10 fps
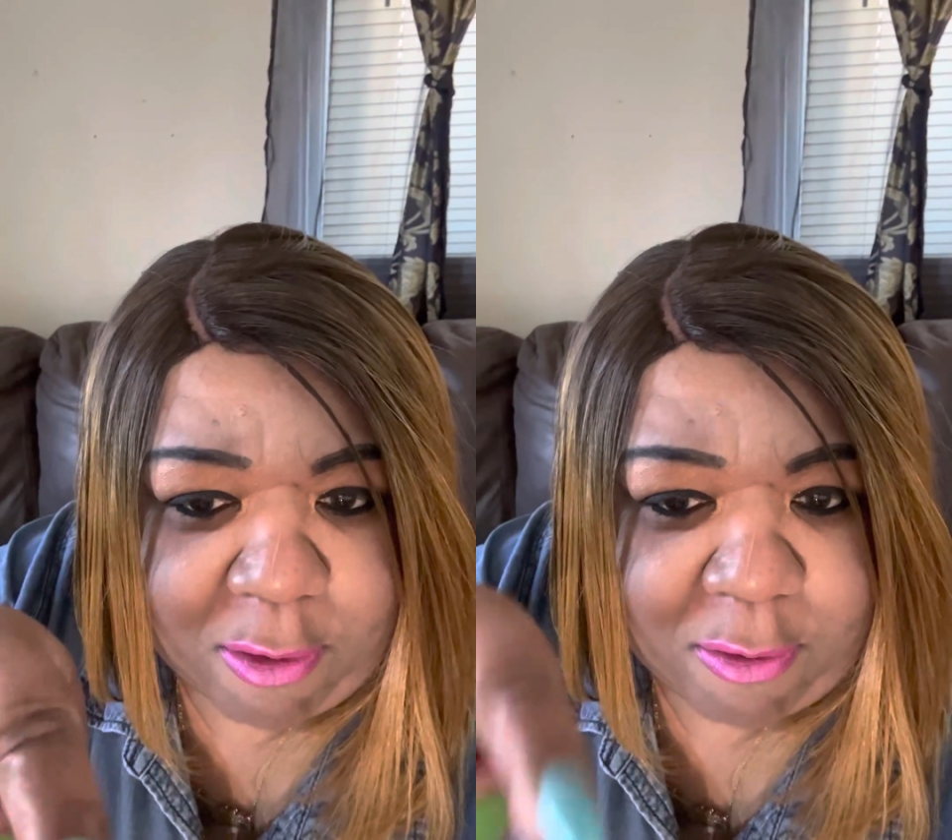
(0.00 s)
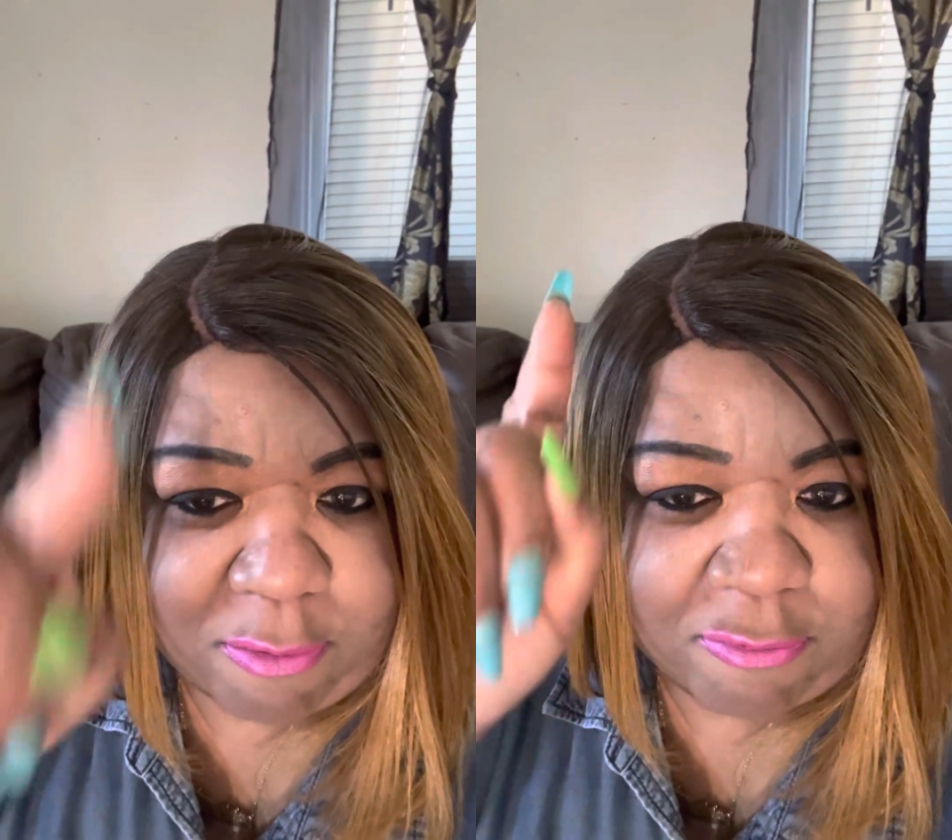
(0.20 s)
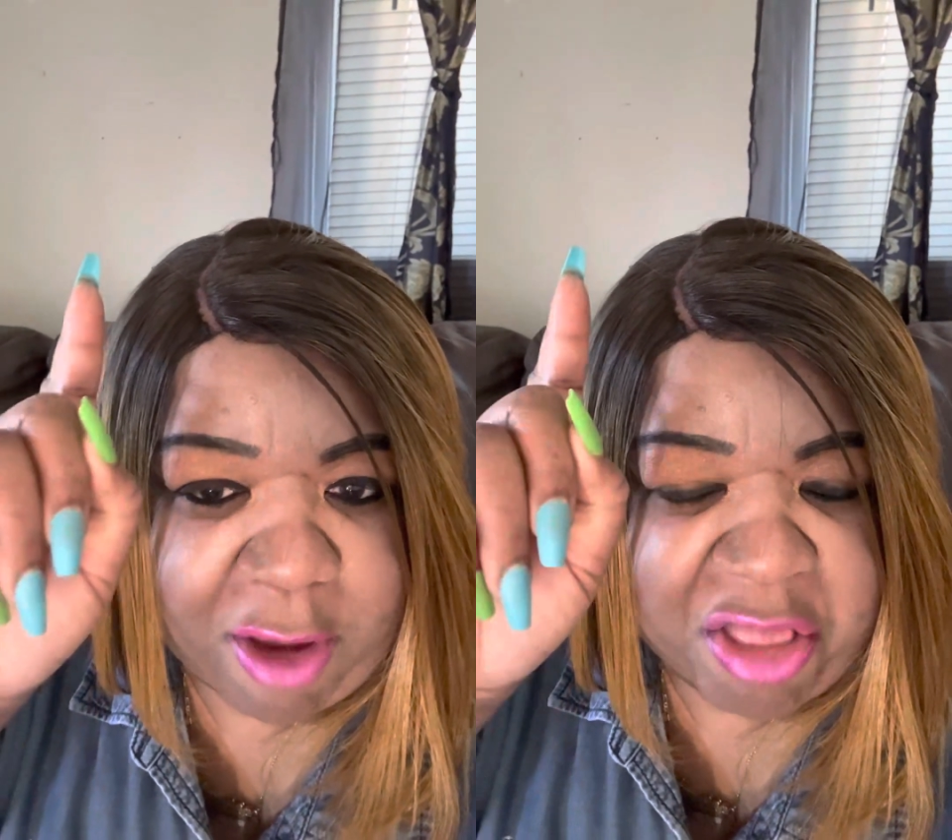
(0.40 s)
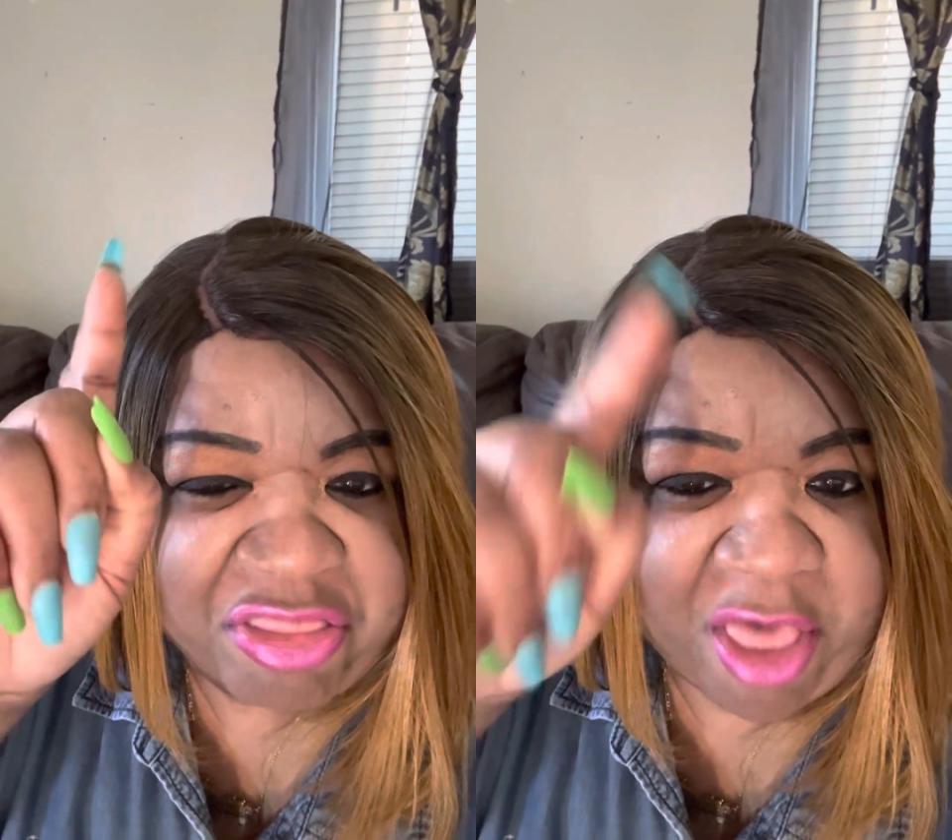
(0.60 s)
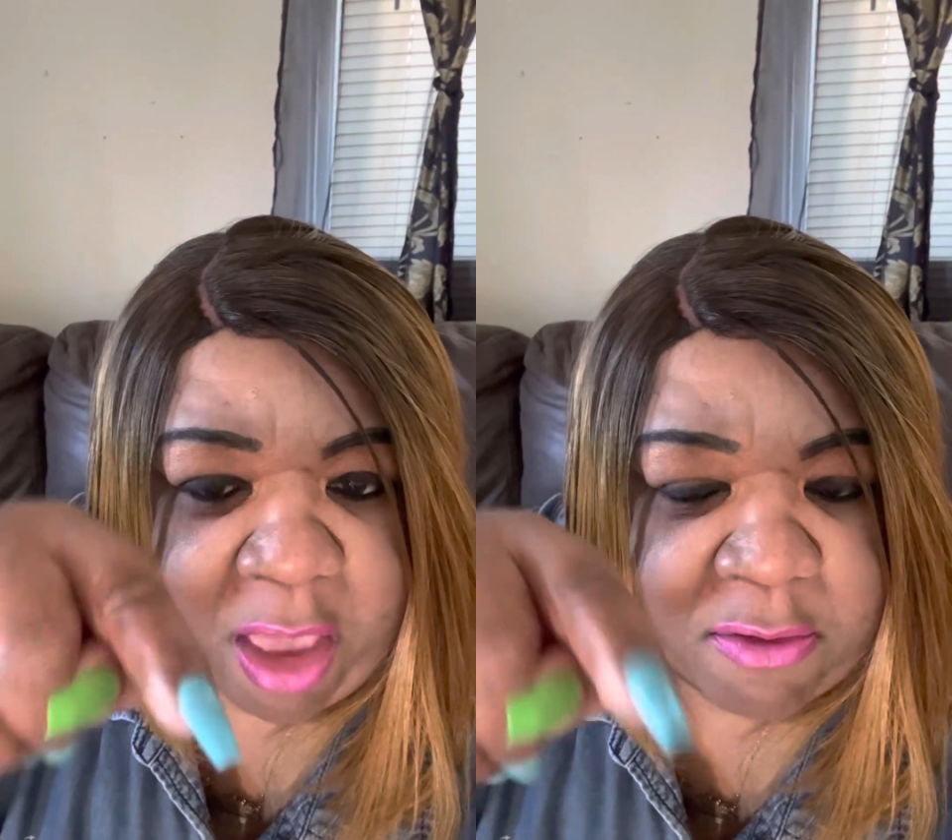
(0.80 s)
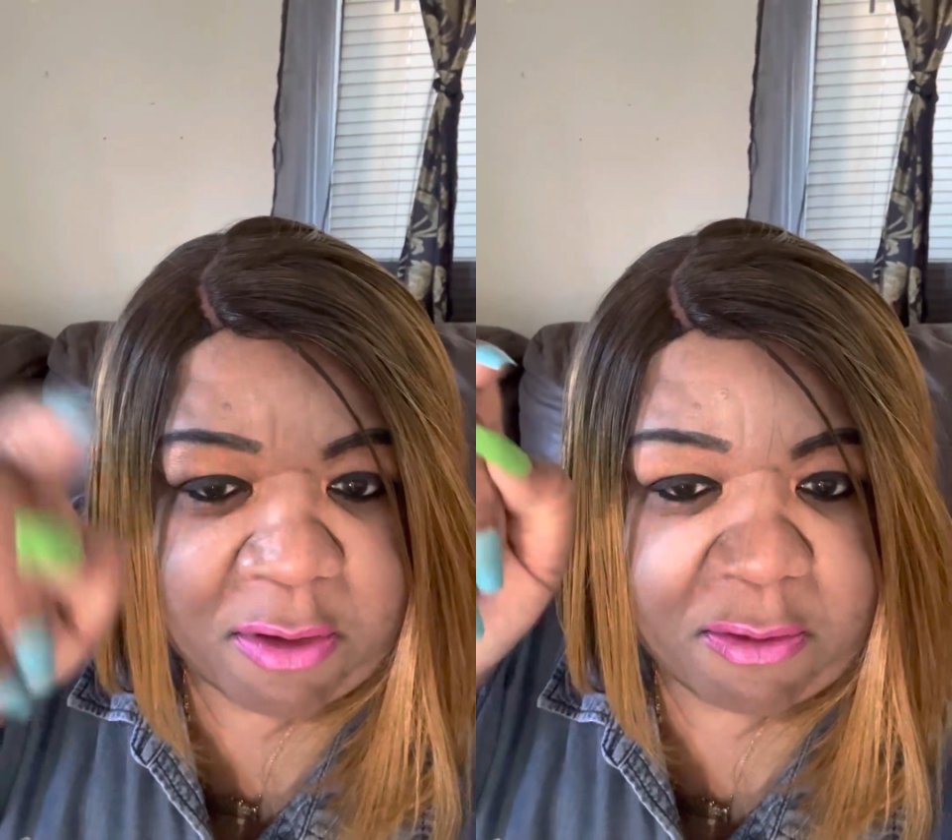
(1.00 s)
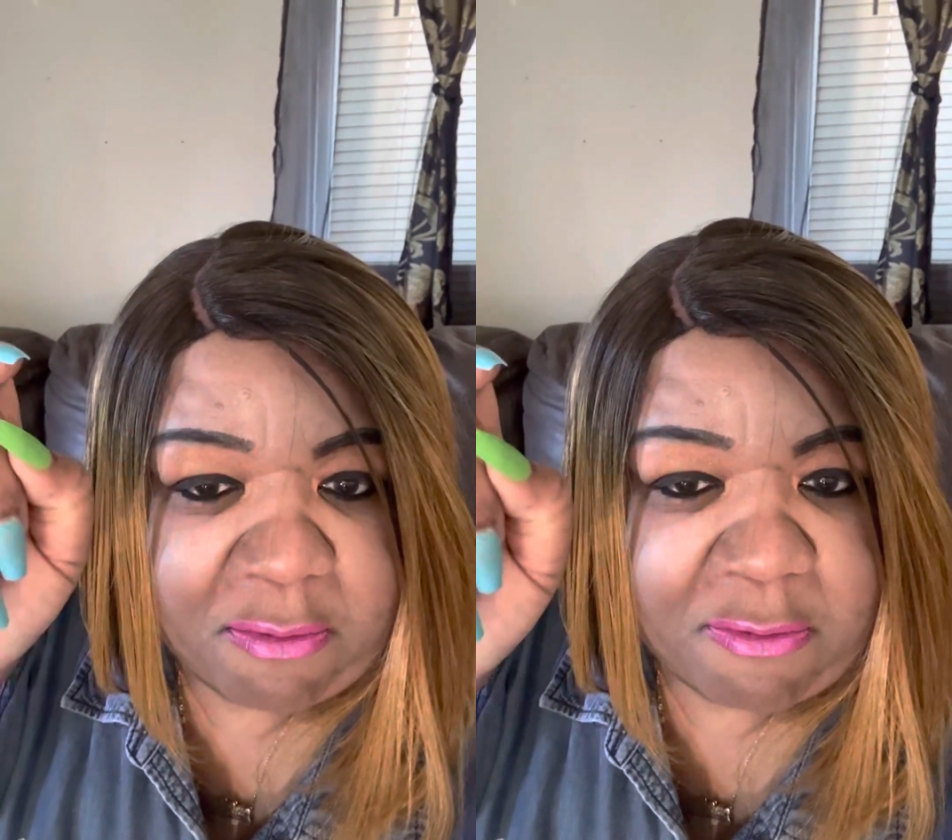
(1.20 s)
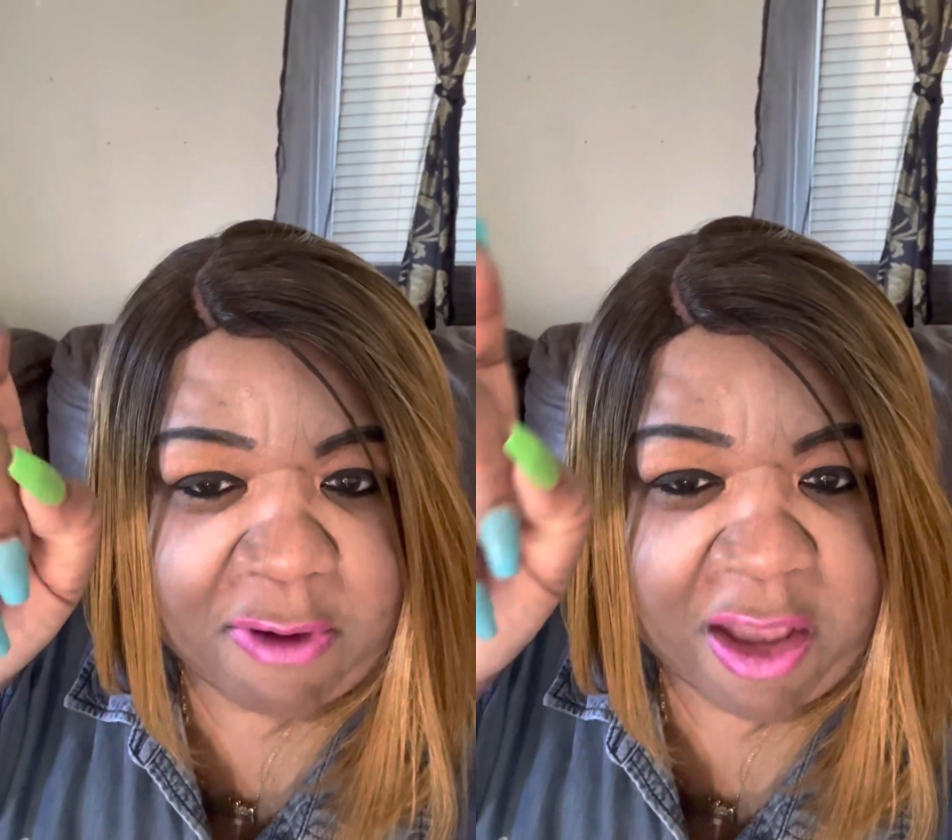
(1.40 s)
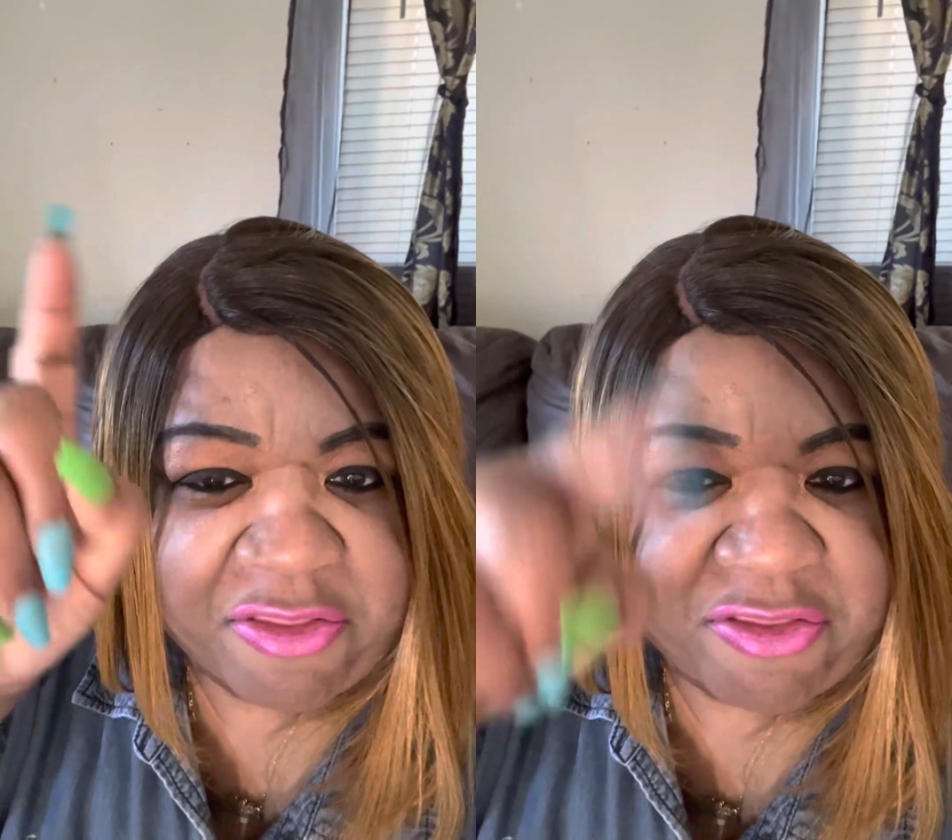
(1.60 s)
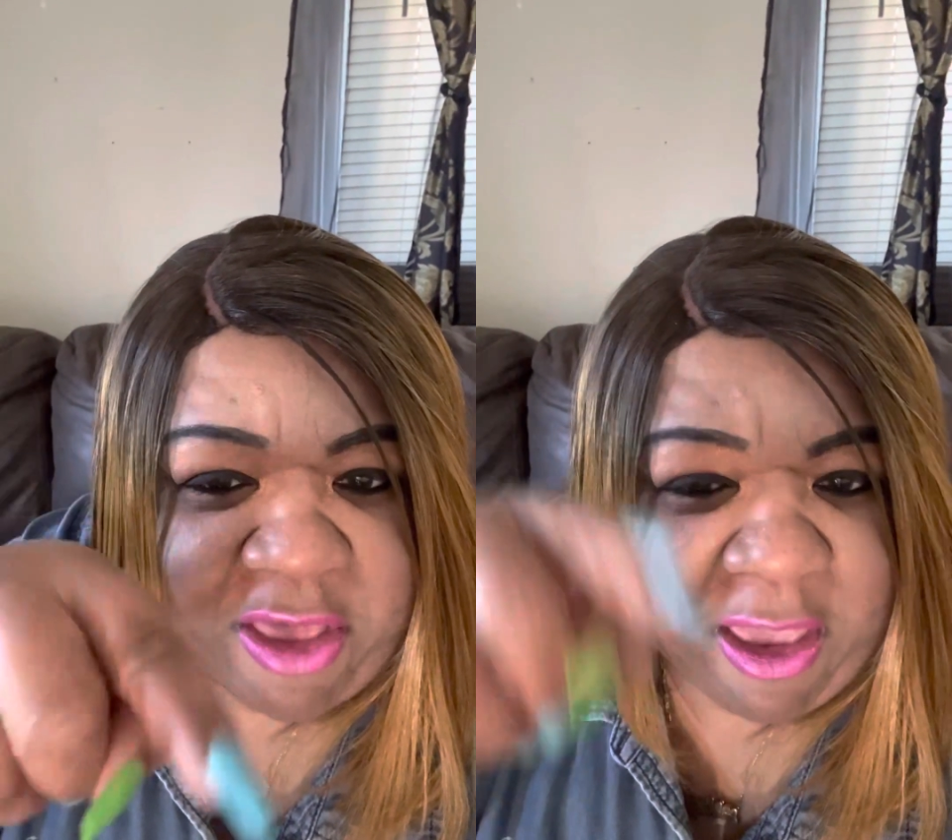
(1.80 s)
uh, right,
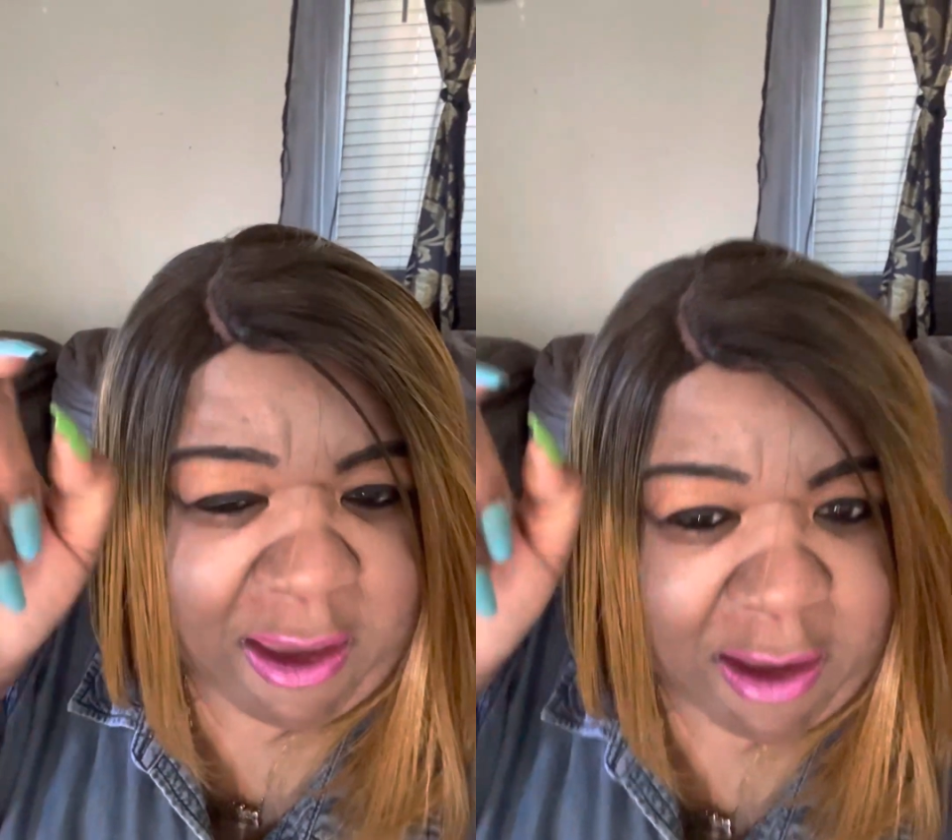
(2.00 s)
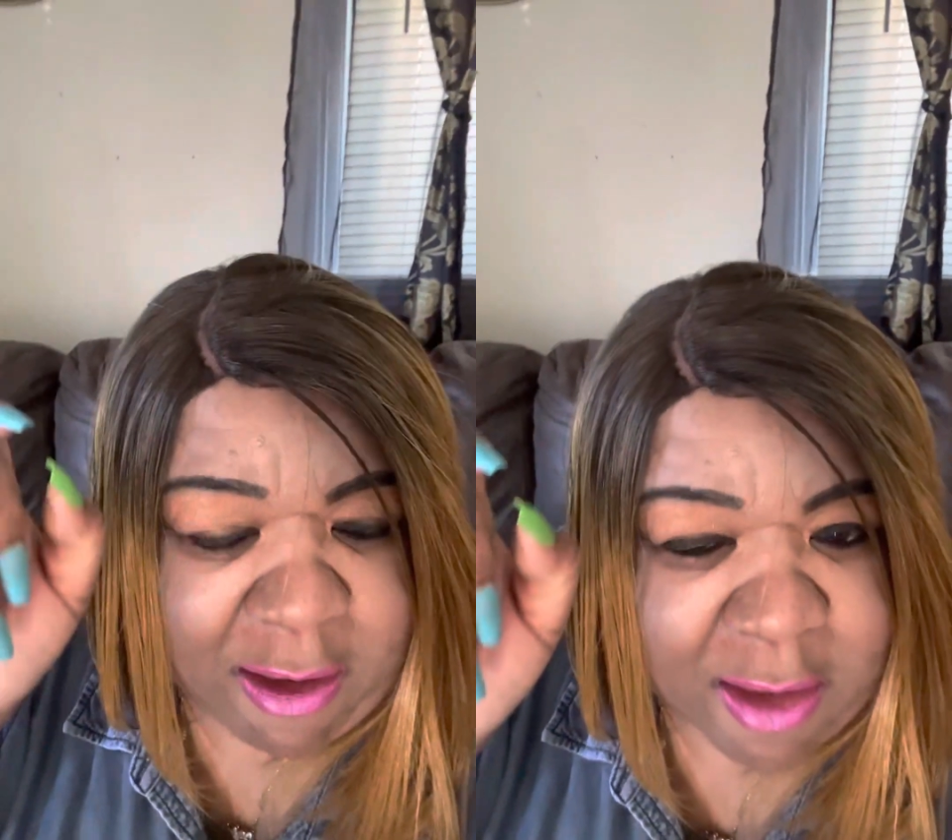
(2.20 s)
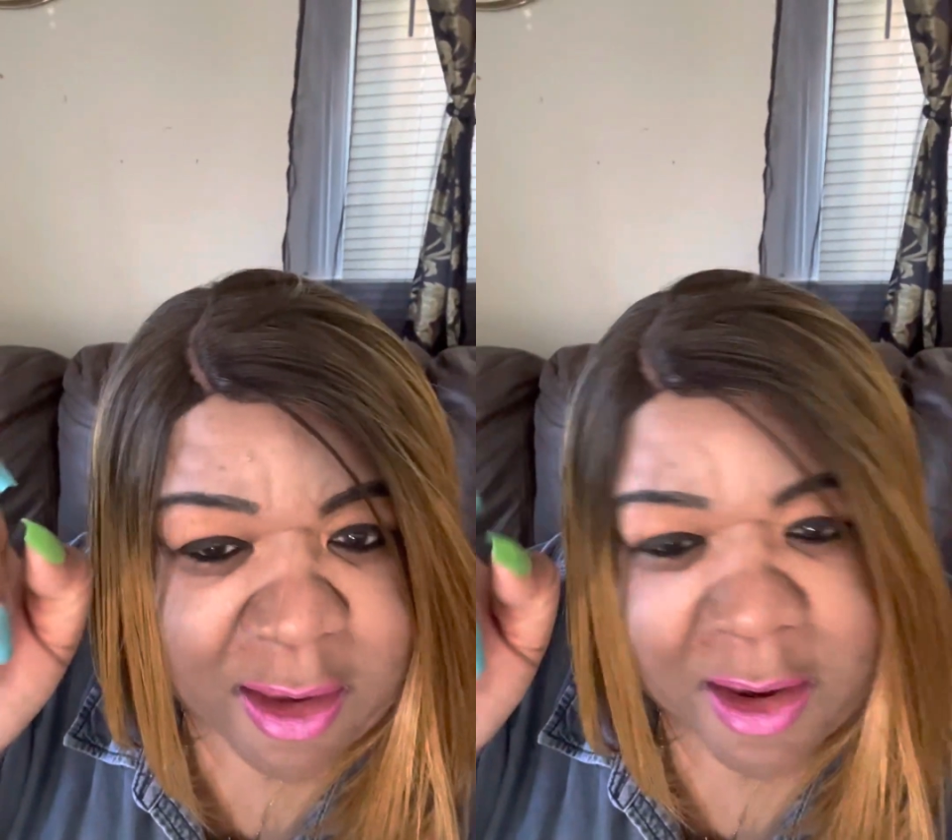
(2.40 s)
right there.